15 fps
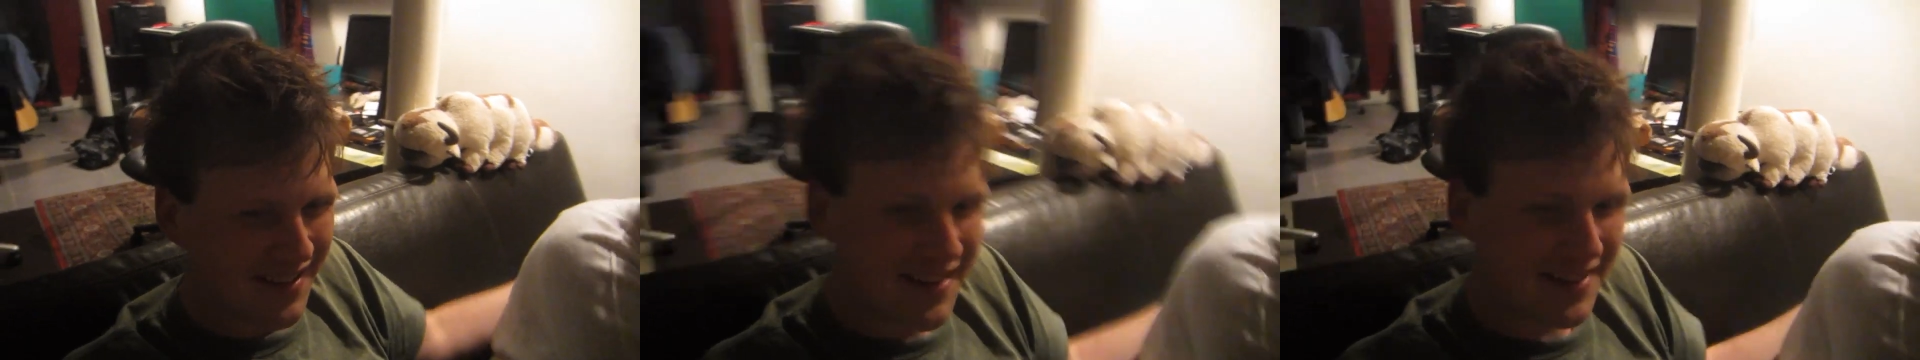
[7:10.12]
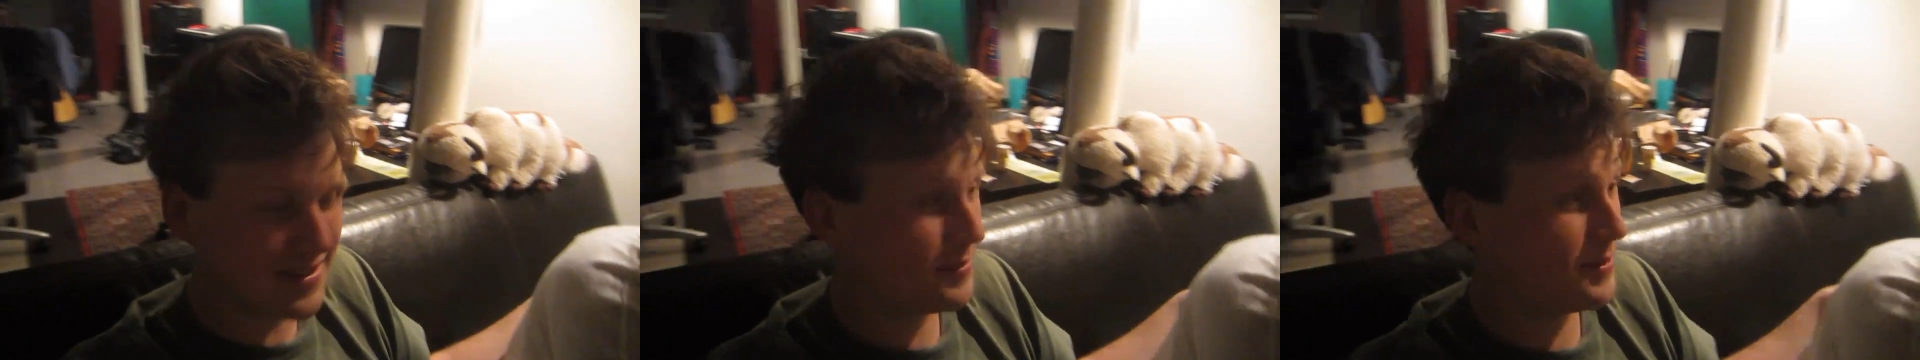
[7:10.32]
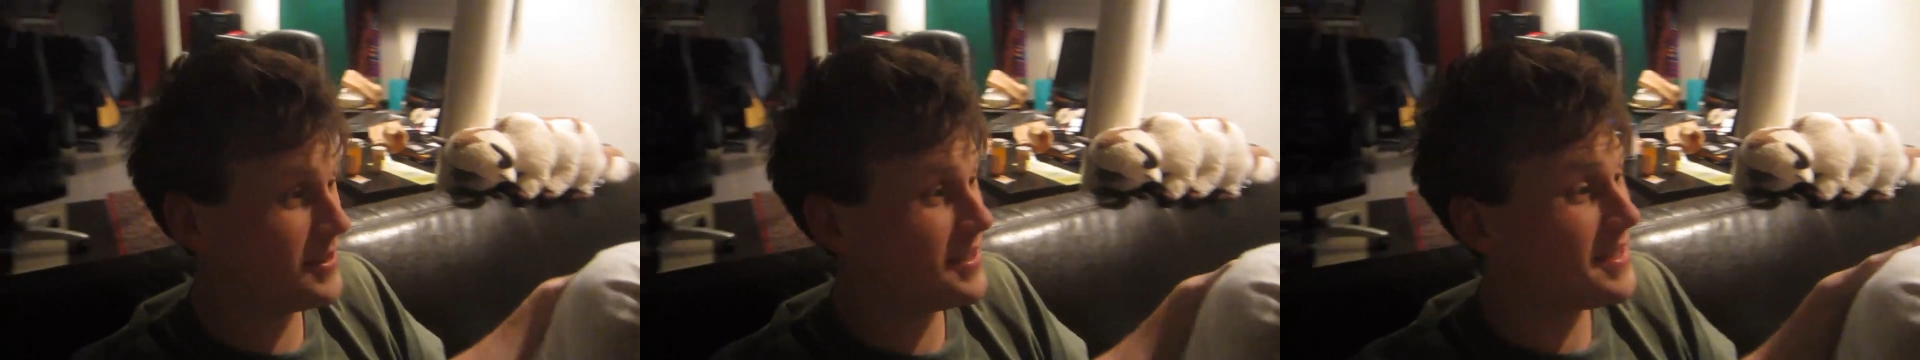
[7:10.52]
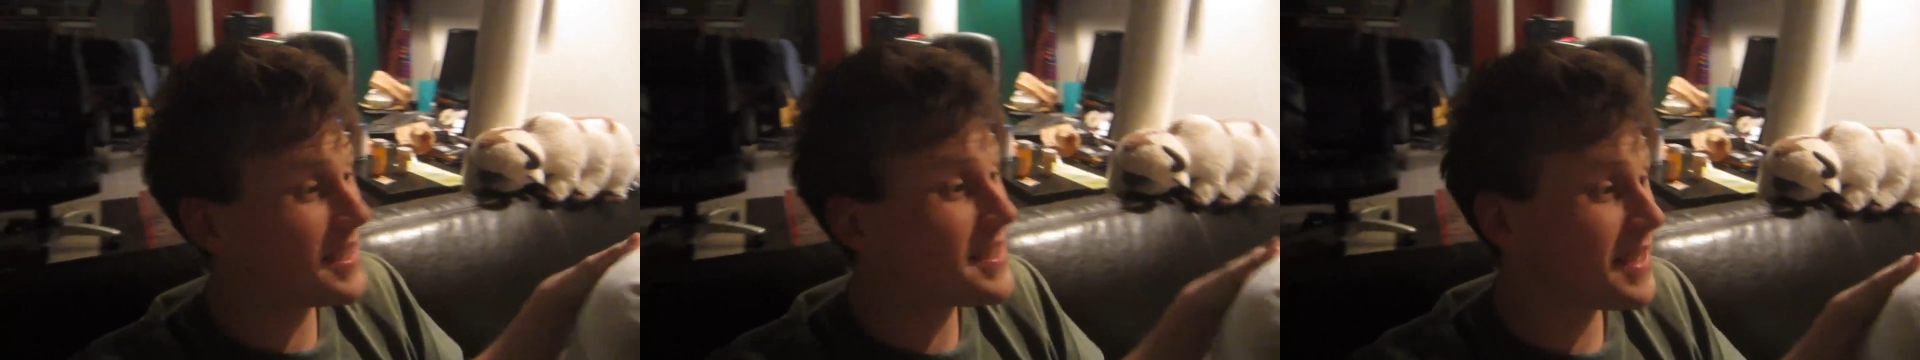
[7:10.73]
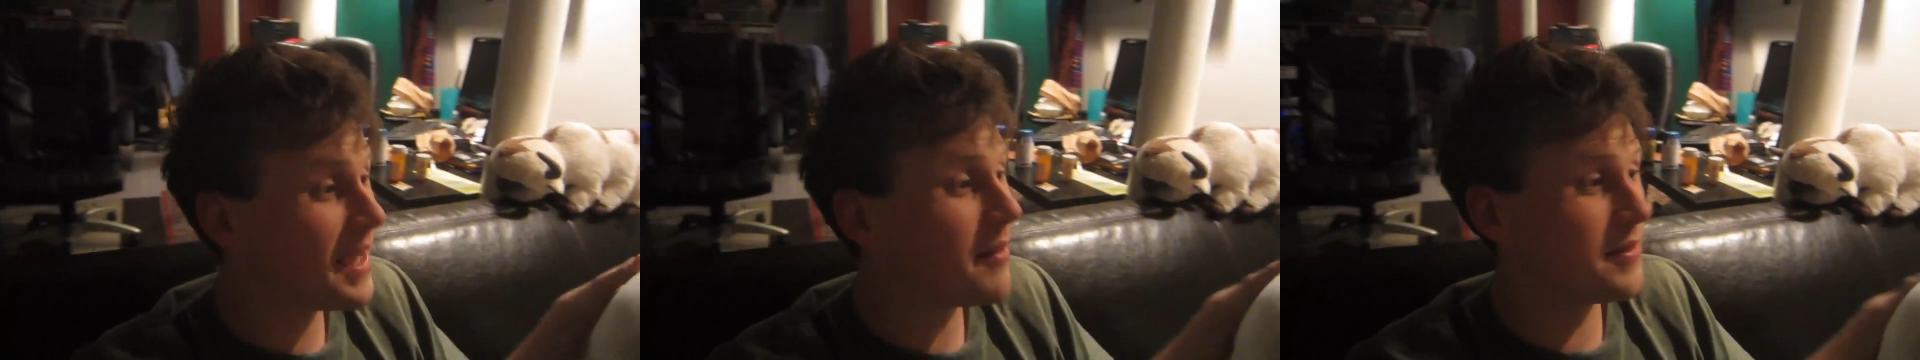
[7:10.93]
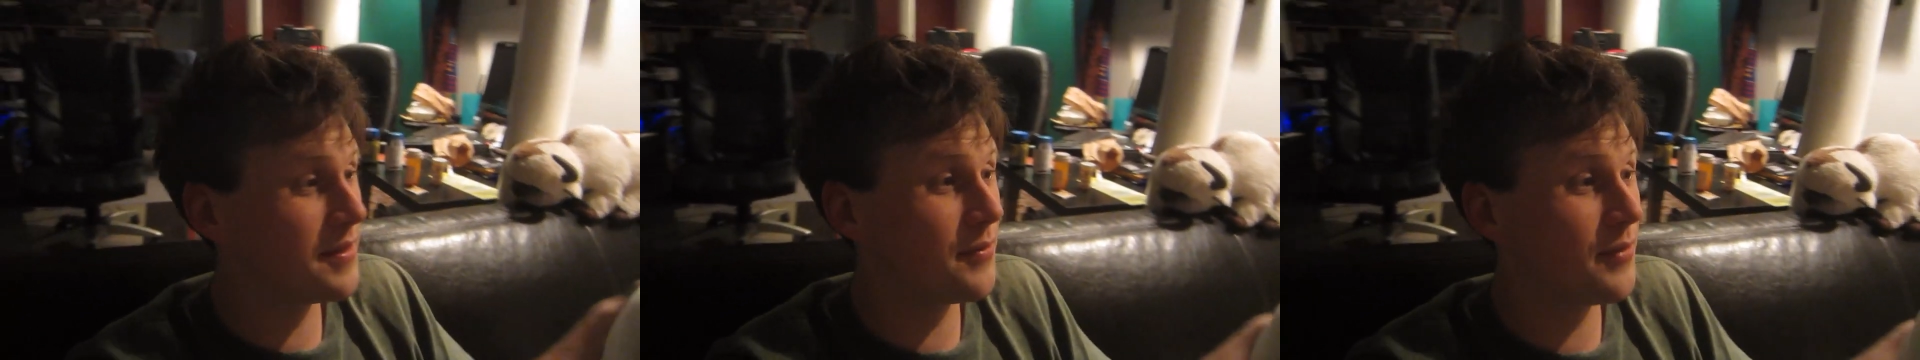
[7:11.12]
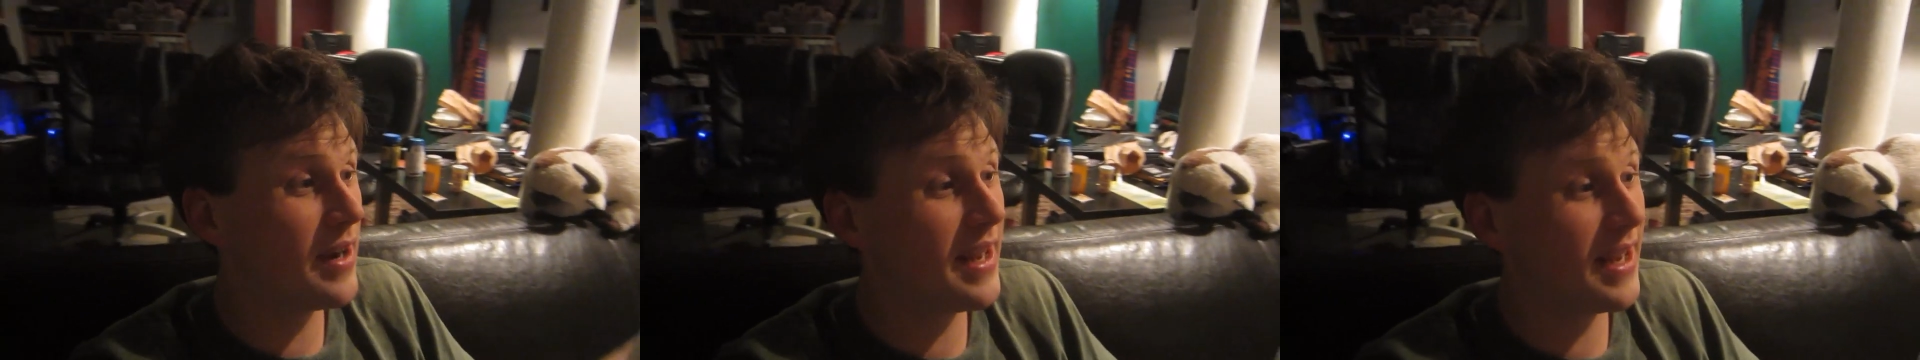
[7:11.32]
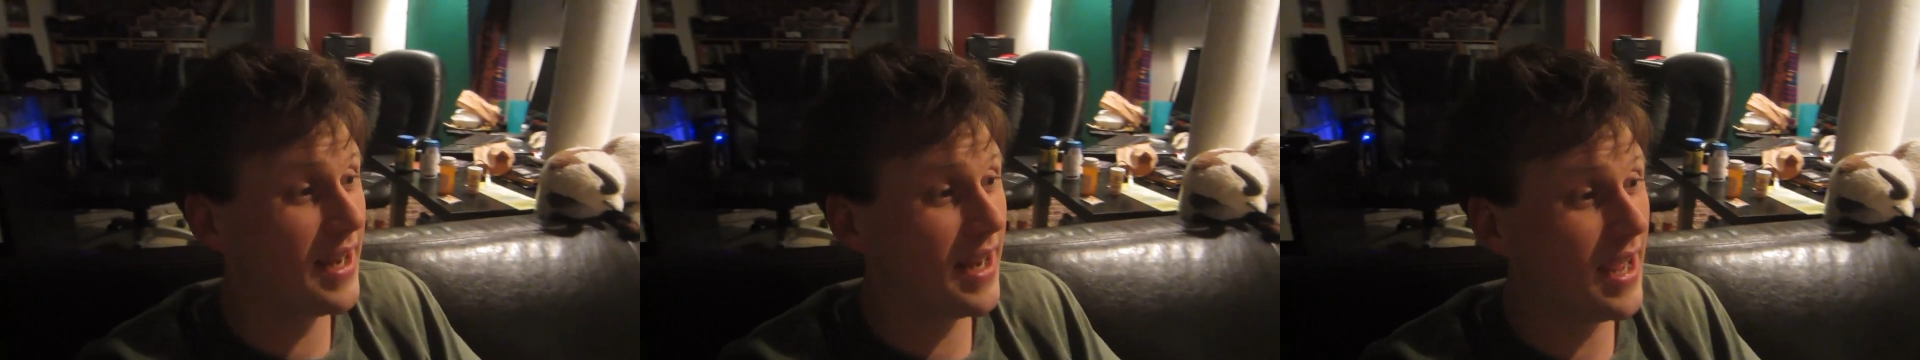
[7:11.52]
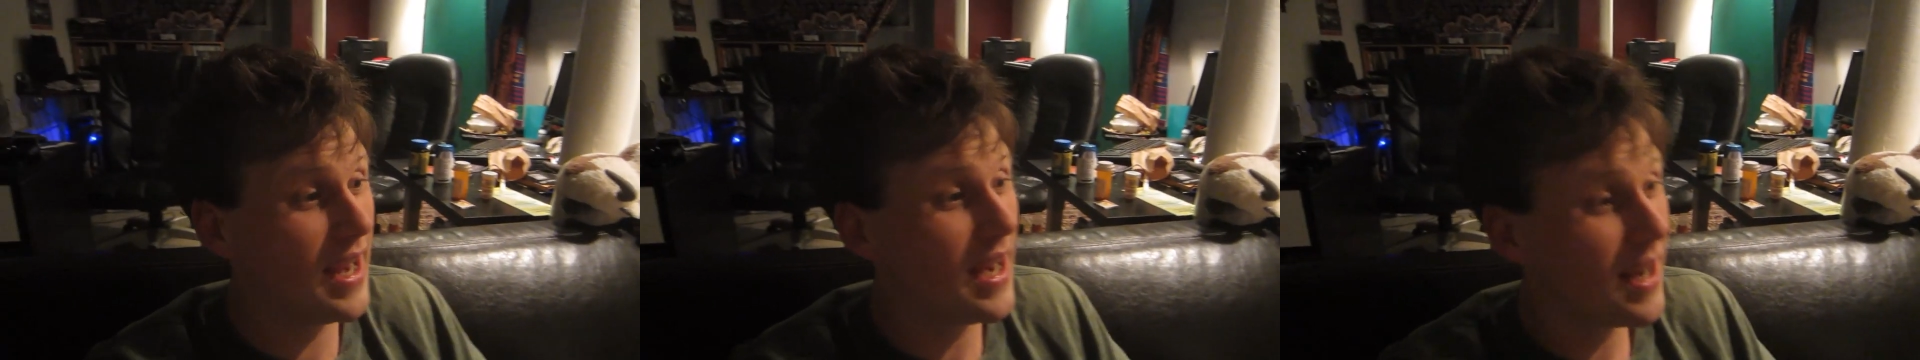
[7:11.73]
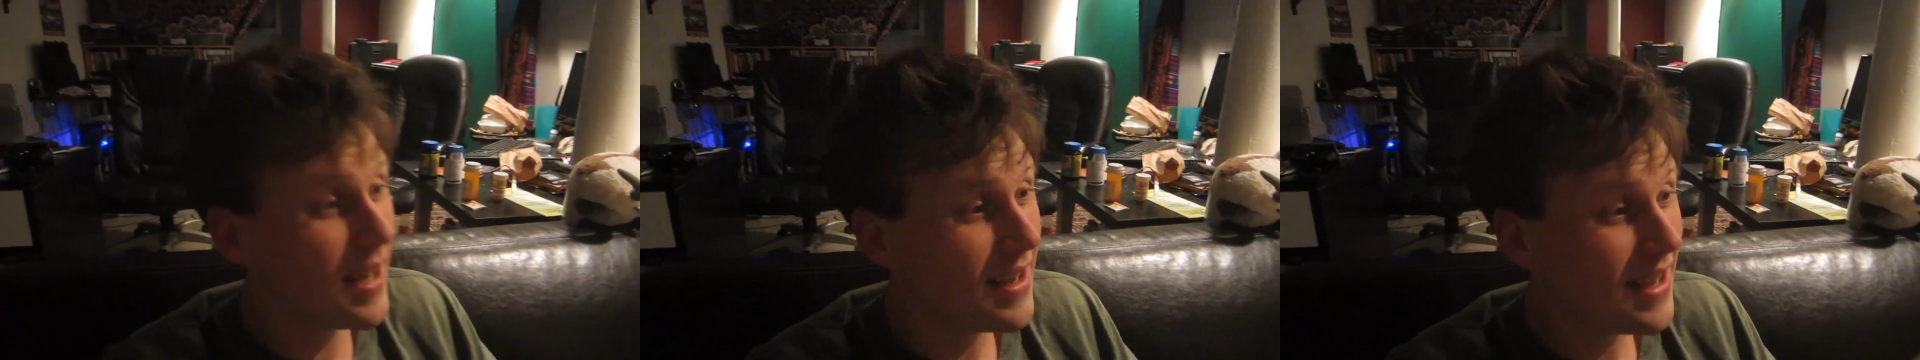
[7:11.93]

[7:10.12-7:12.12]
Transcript: because it was six hours of raiding a night.